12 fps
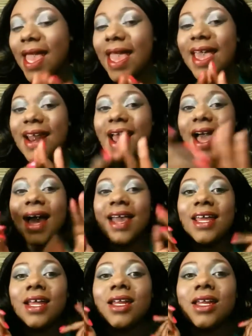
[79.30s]
And
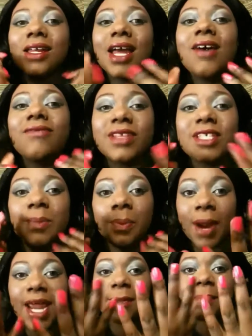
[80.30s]
I love this
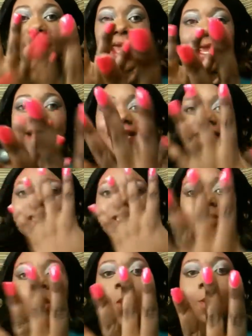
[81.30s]
bright pink. It's
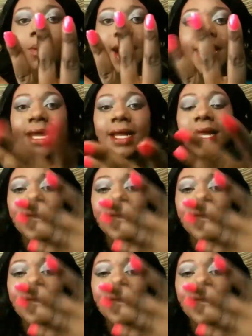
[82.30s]
so bright.